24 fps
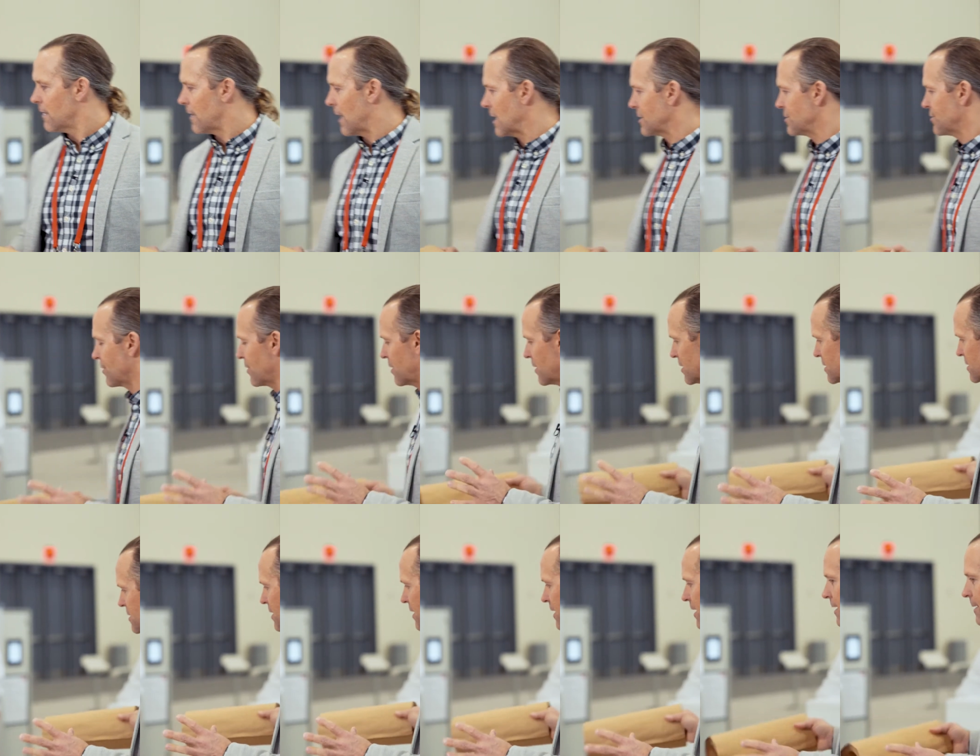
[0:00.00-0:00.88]
As you can
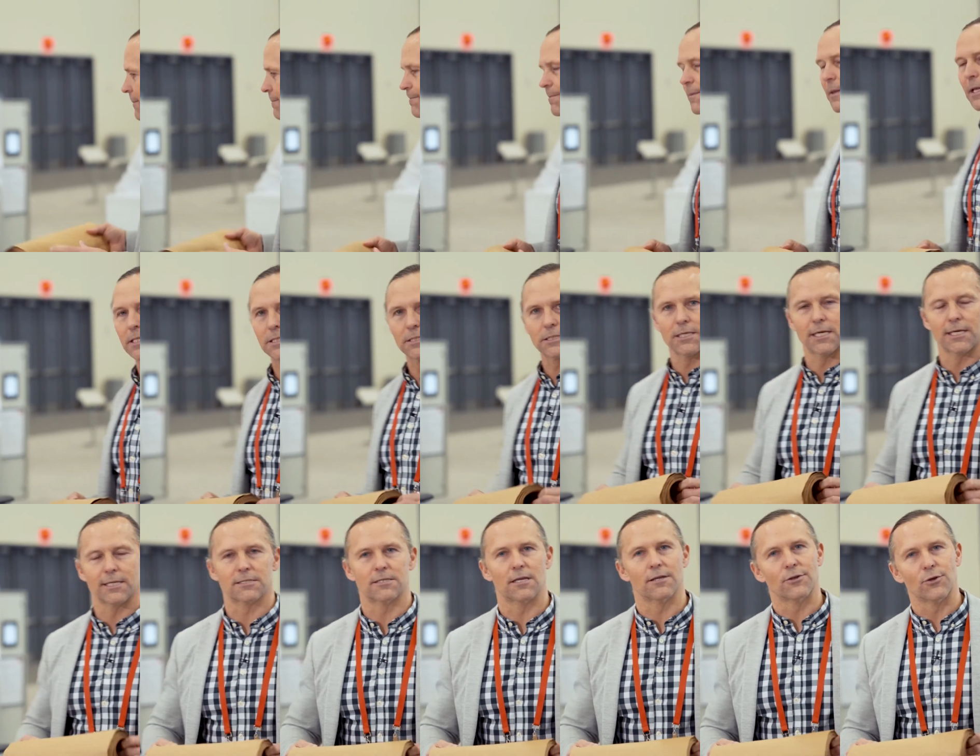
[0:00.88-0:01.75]
see,
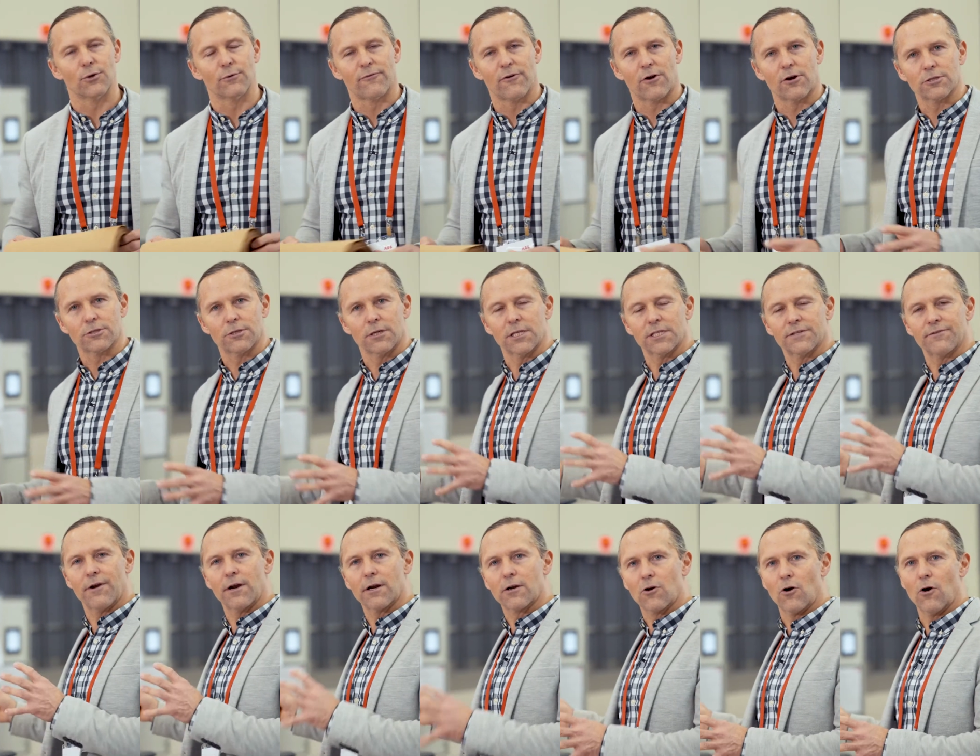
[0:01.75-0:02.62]
the new version is
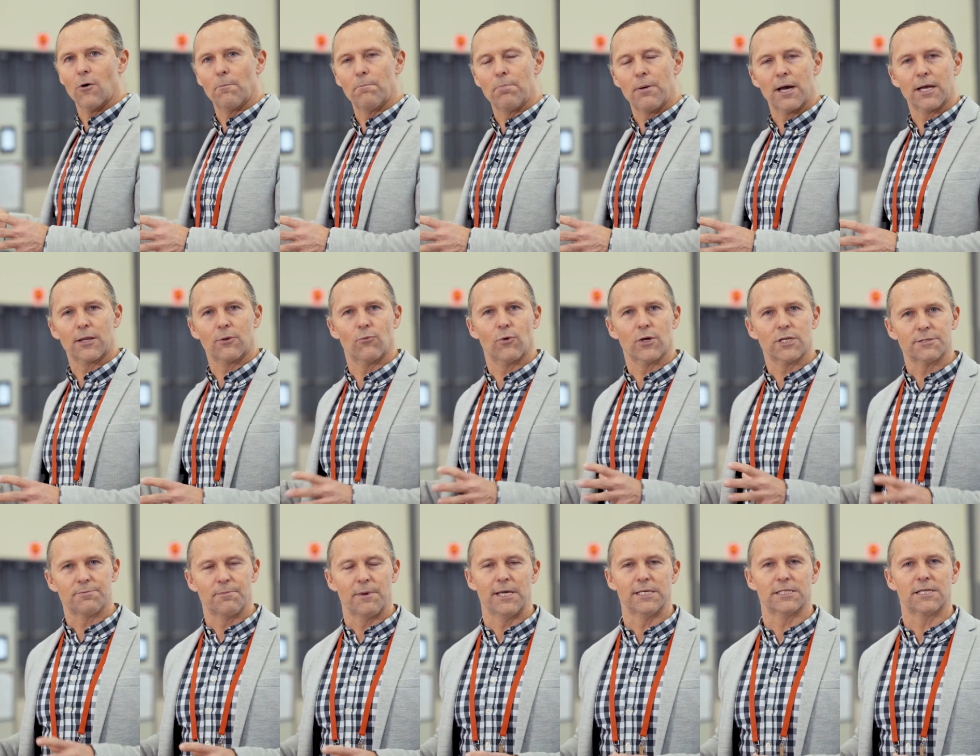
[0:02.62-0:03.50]
very compact,
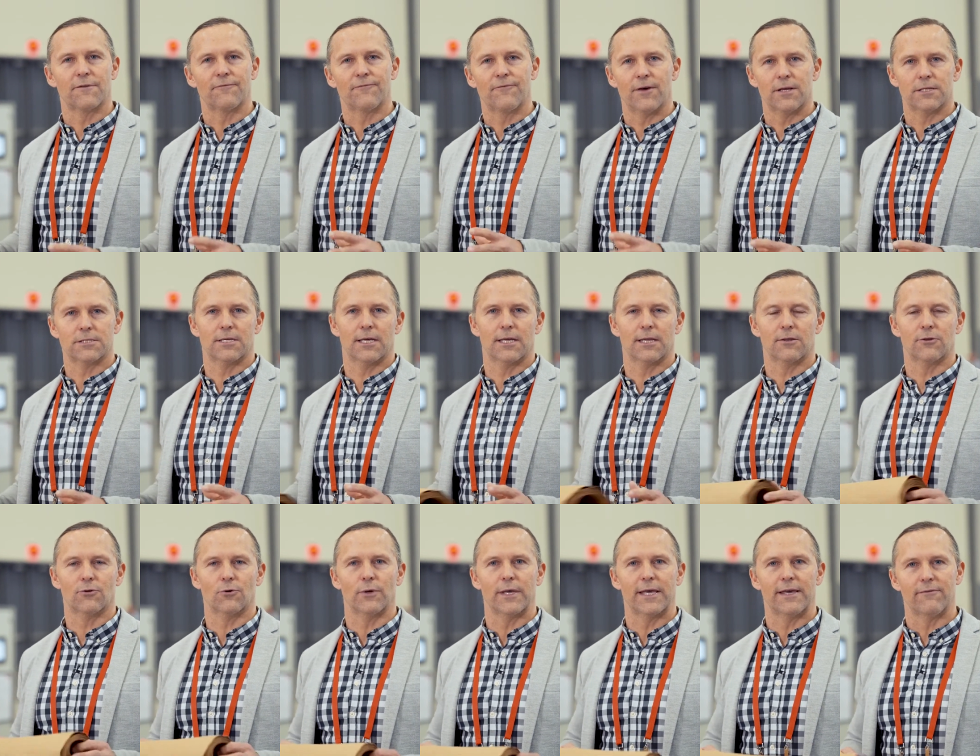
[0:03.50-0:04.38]
which means it fits
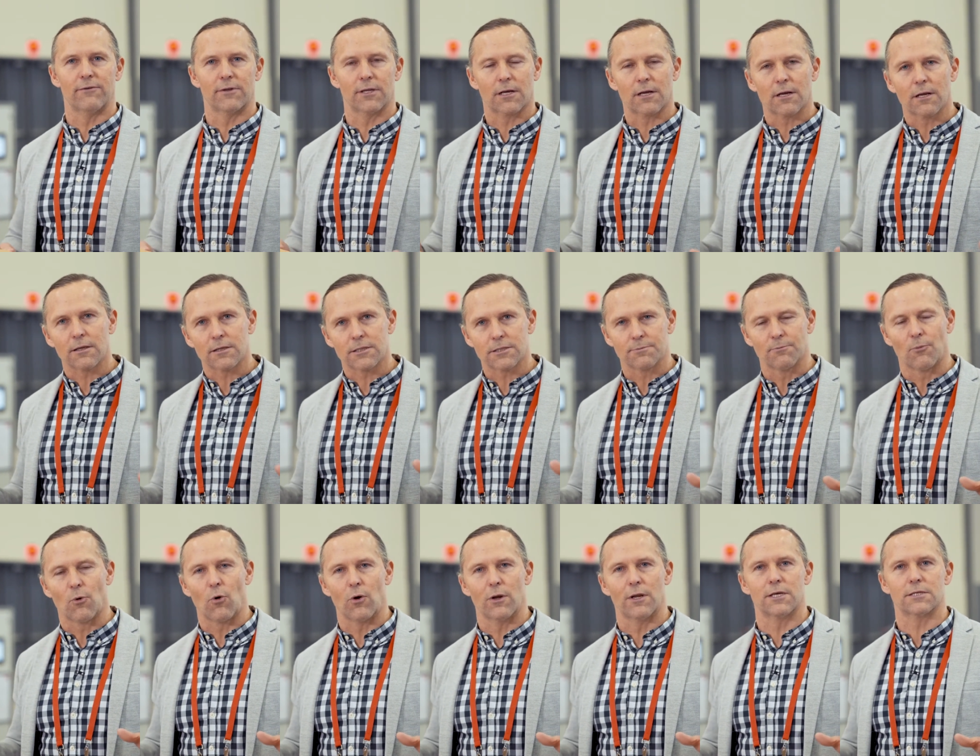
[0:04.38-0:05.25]
into even the
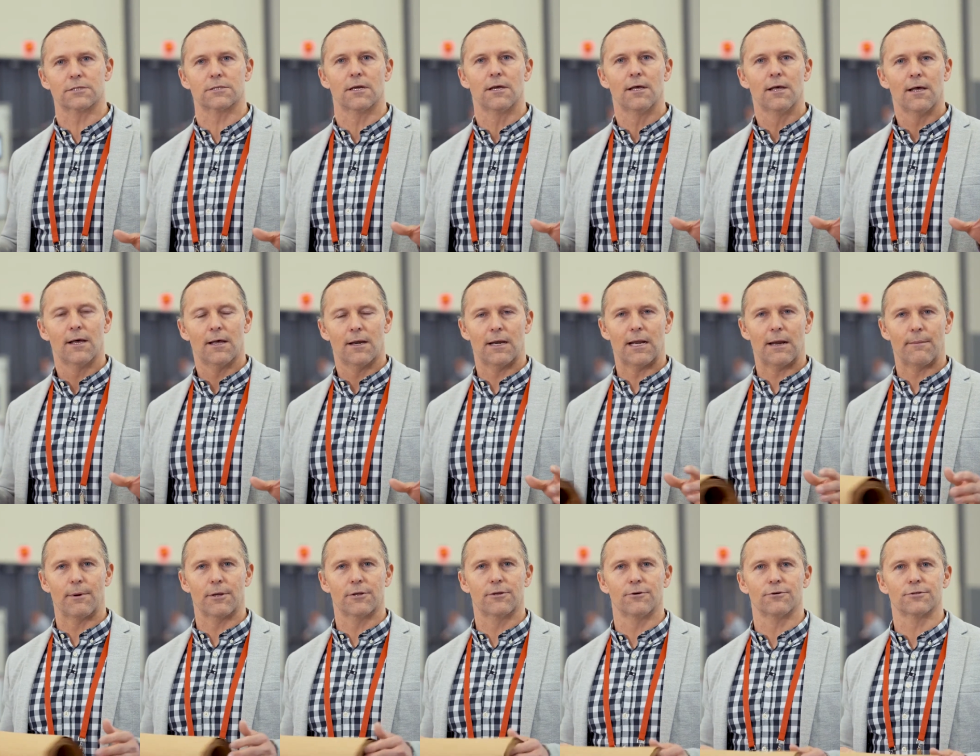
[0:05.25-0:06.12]
smallest
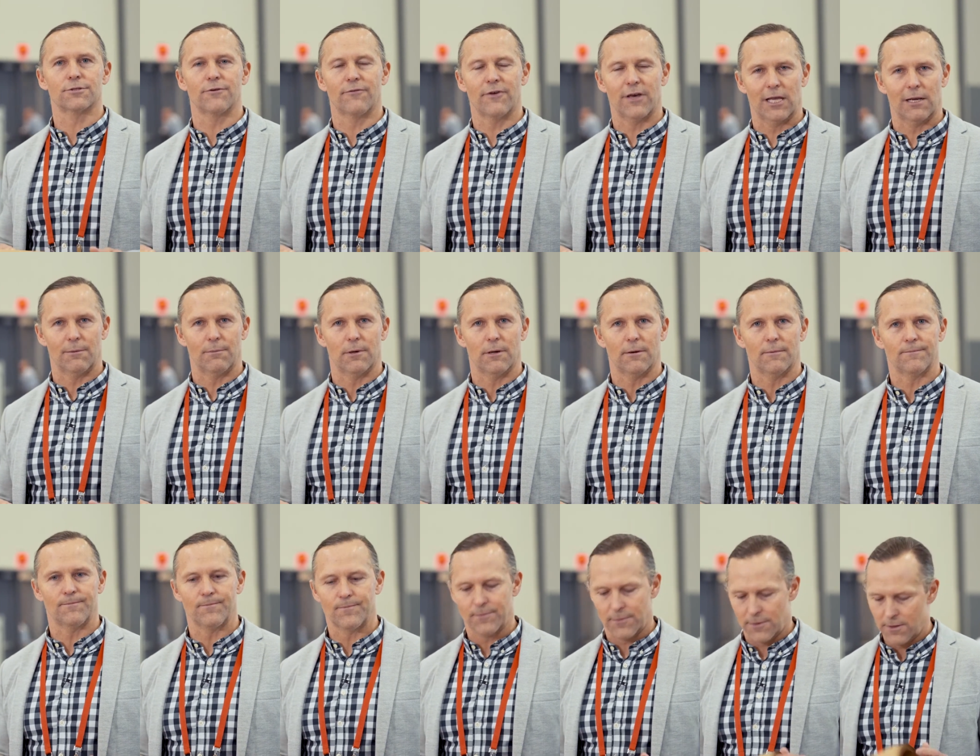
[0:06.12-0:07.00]
laboratories available.
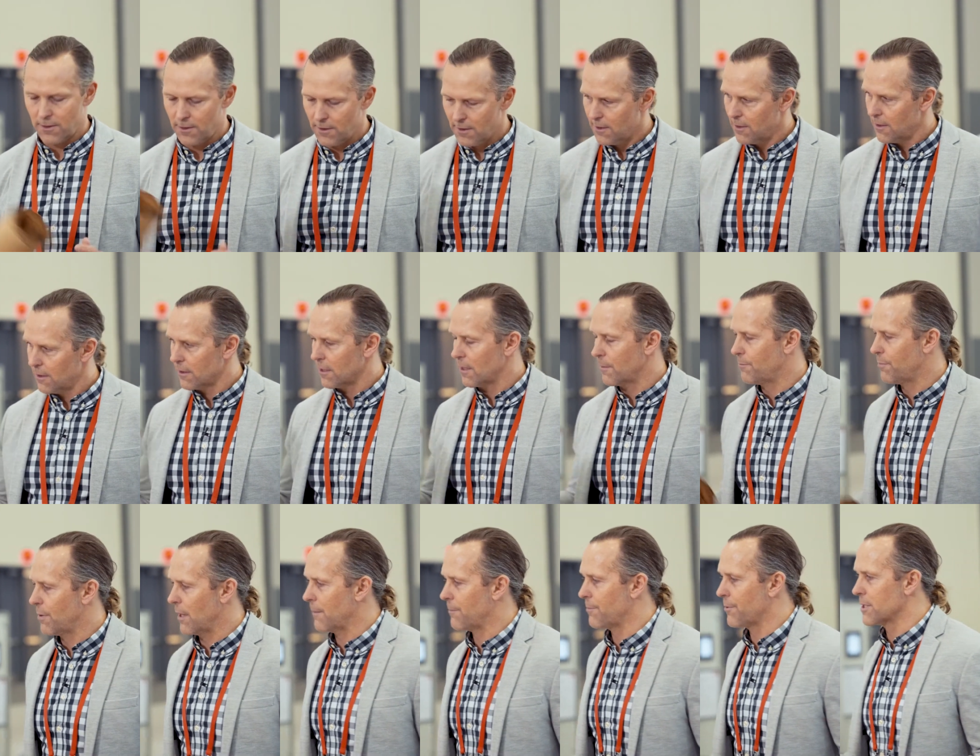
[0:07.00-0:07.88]
The
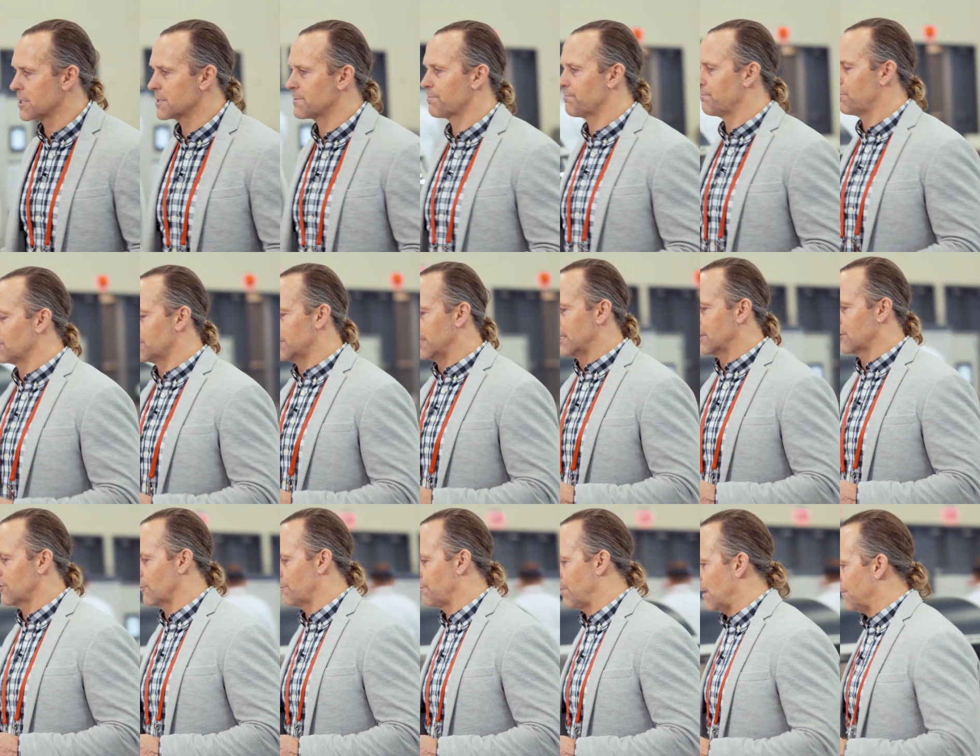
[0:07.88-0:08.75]
paper is put
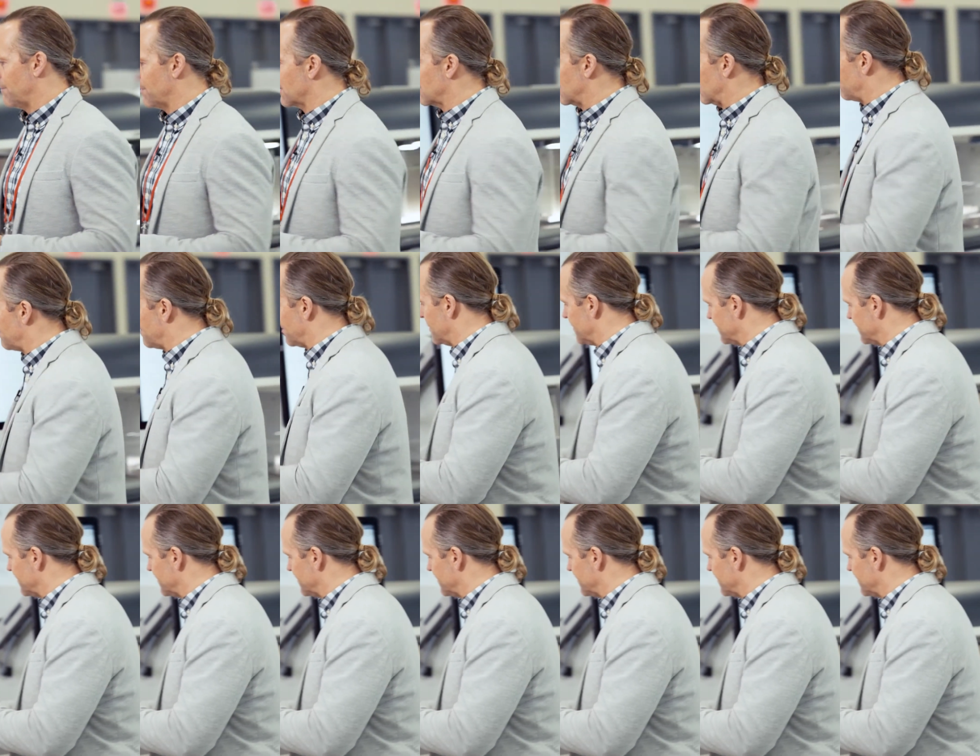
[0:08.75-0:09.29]
into paperclip.